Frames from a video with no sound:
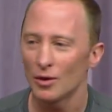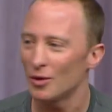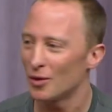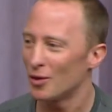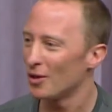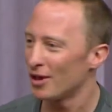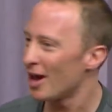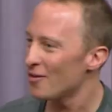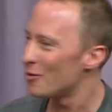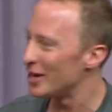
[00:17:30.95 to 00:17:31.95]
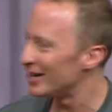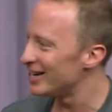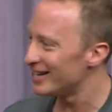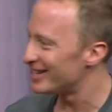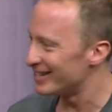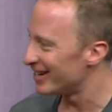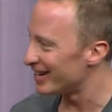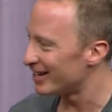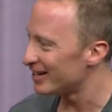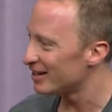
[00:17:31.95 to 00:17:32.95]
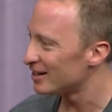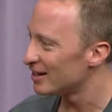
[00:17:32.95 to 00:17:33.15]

the life we lead today,